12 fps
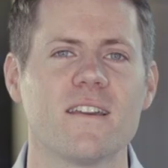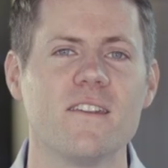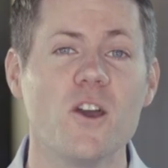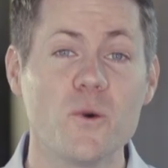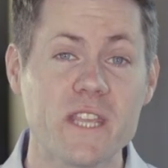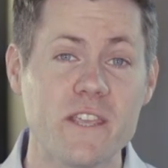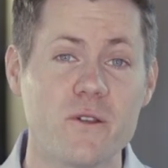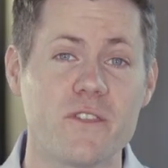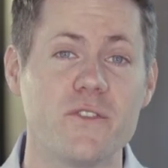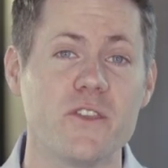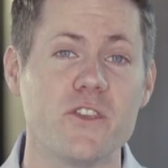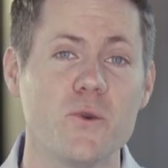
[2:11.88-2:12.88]
Note here
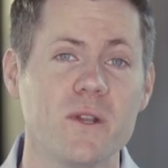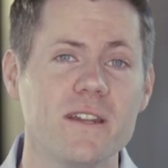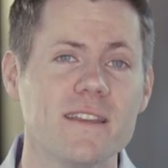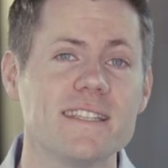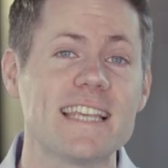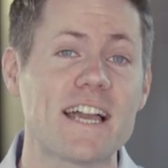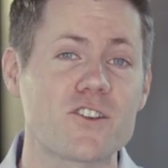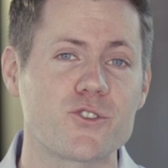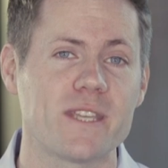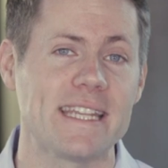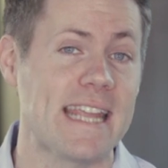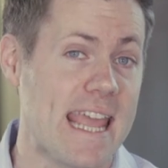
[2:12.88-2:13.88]
that the unit is
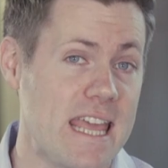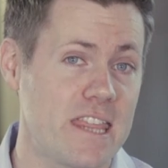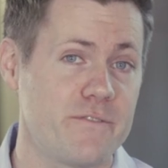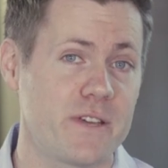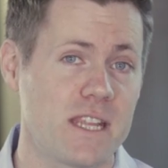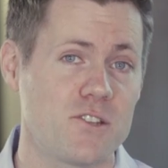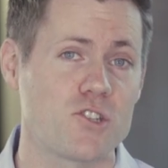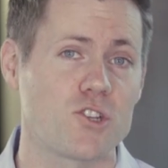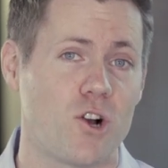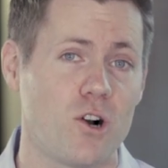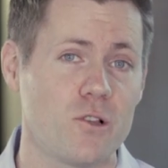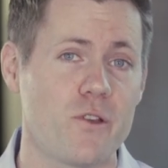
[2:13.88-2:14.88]
actually an eighth of an inch
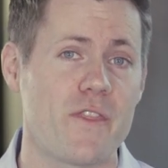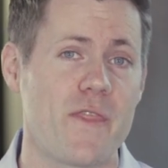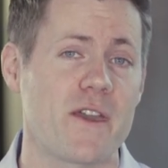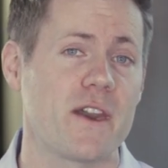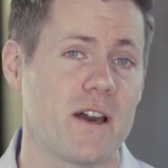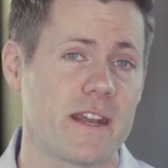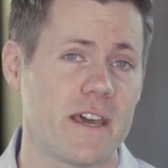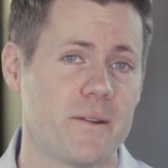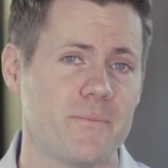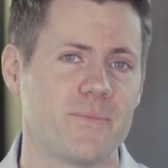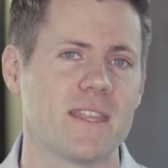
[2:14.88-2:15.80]
taller than the cutout,